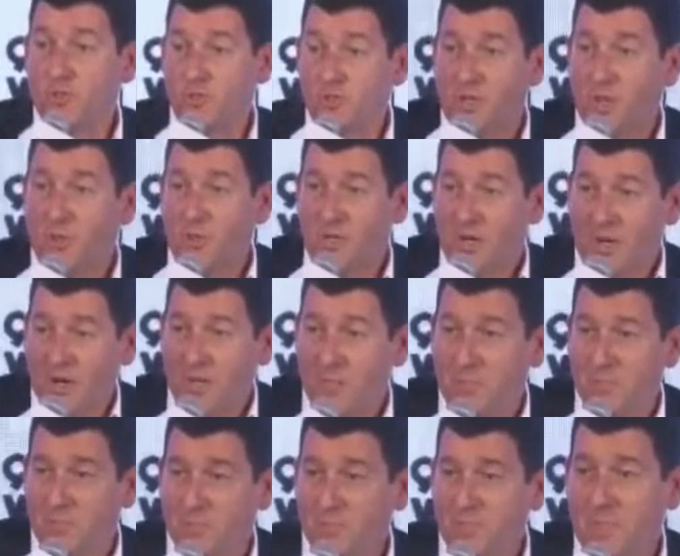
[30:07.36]
I'm sure it's
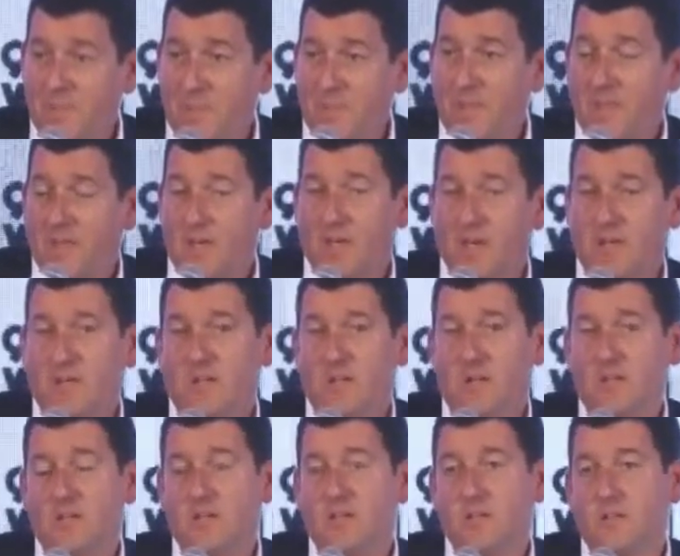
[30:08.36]
going up.
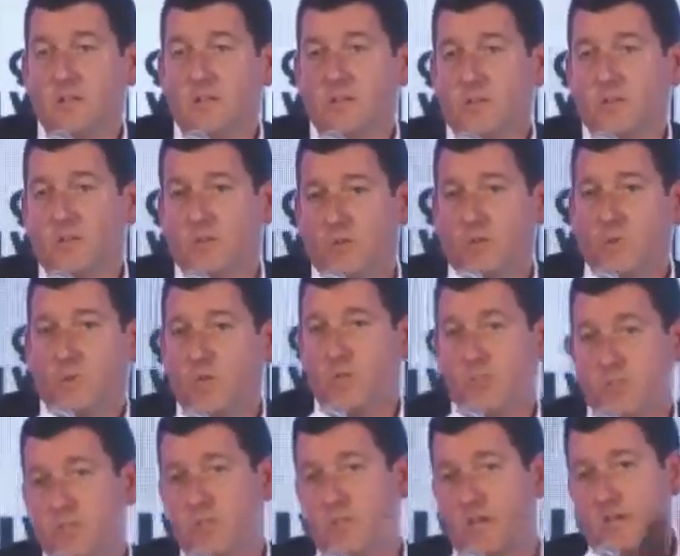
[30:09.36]
And, you know, the,
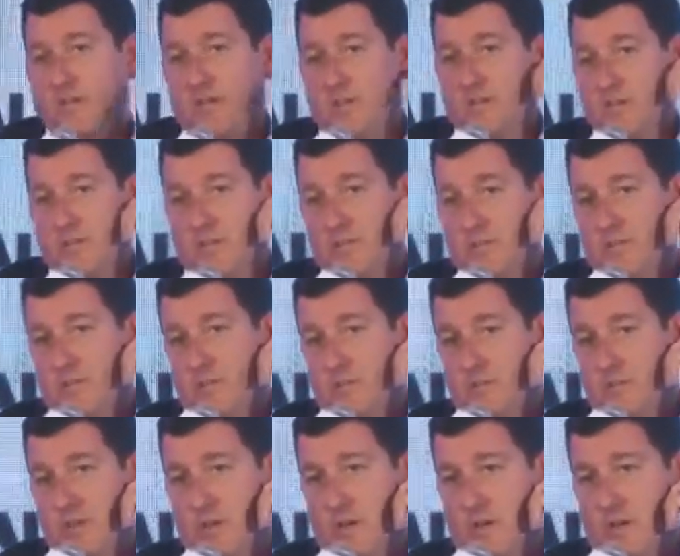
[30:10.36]
the question that I got
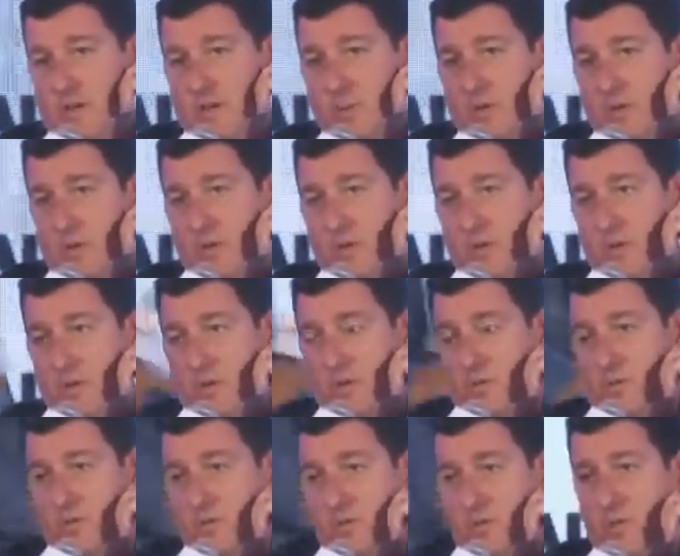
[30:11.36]
uh, a little bit
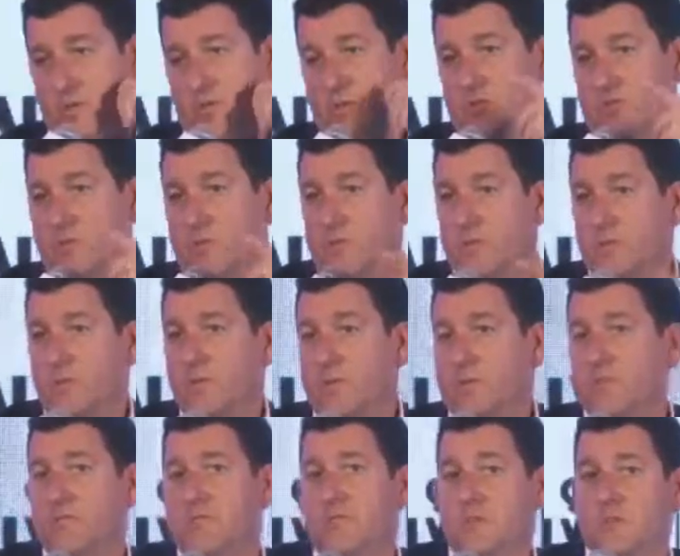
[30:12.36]
earlier, I was, I was
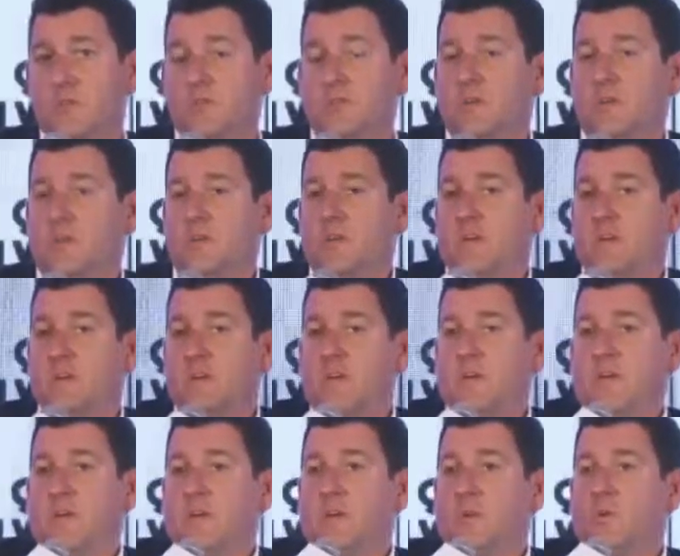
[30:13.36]
doing an interview,
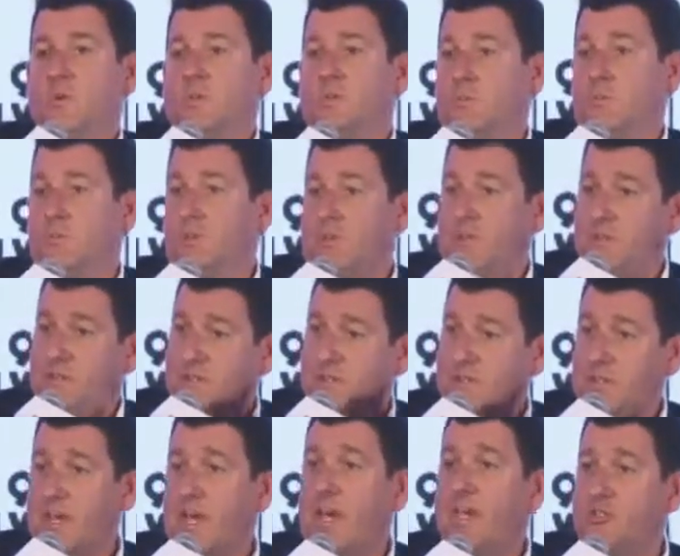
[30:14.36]
was
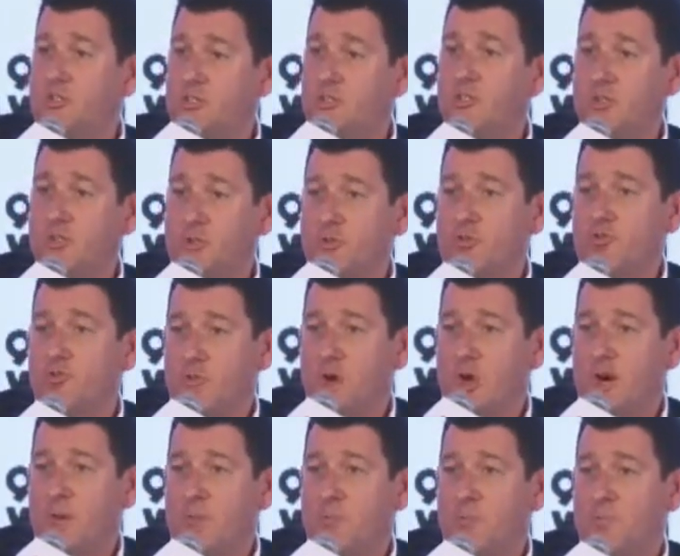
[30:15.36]
has
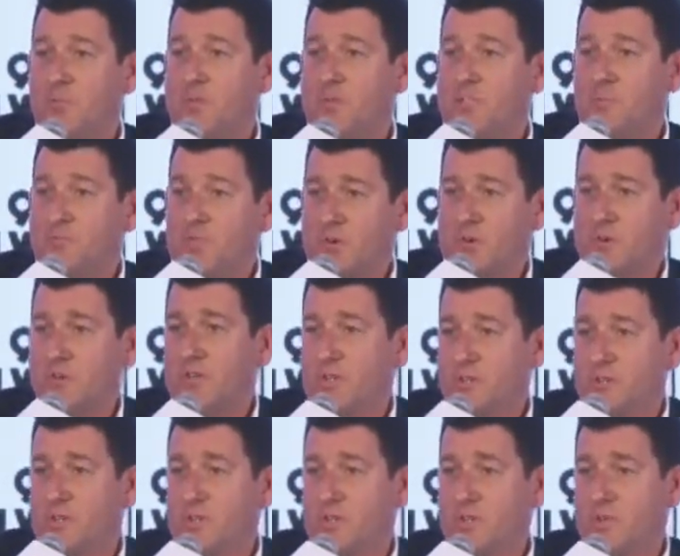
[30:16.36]
digital dropped because
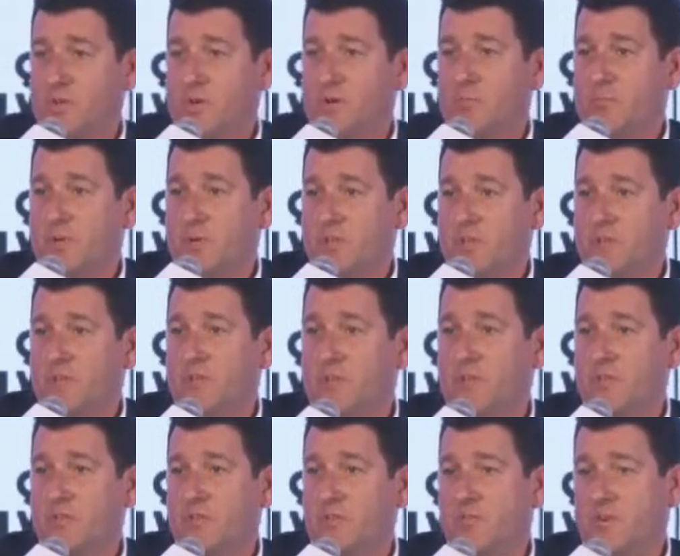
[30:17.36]
of all the issues around
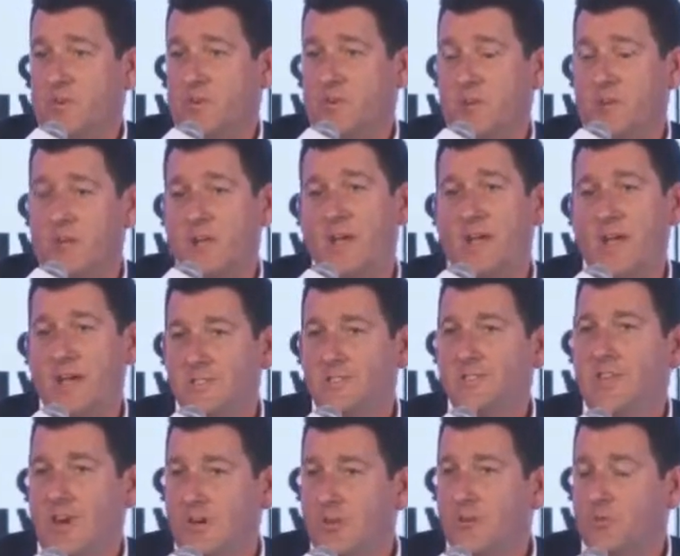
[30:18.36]
brand safety? And
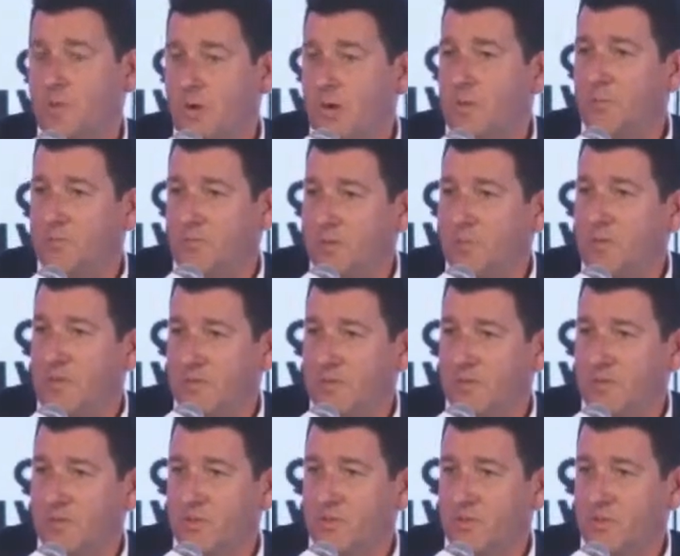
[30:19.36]
it has not
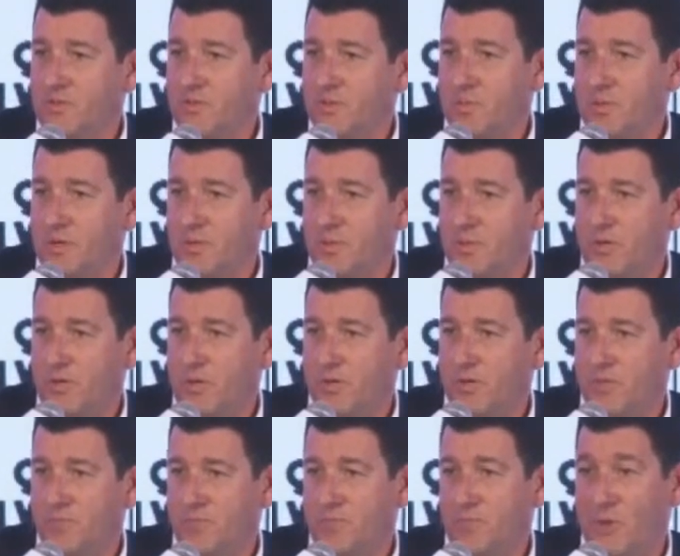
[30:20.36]
dropped. I mean, I think there's
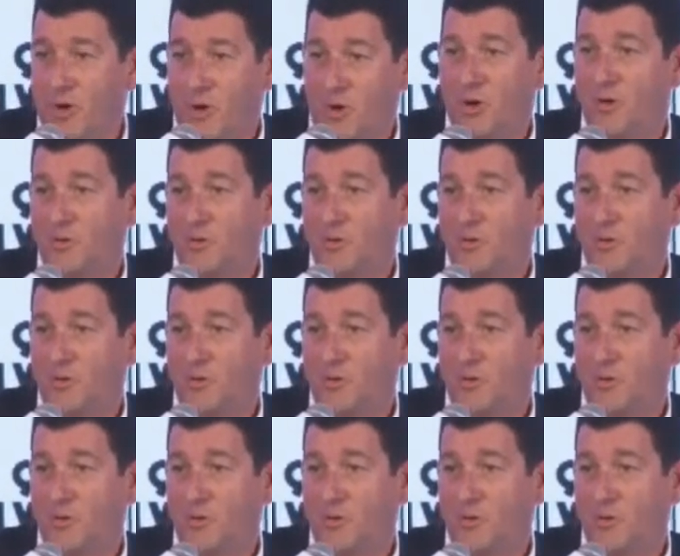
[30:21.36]
been a period of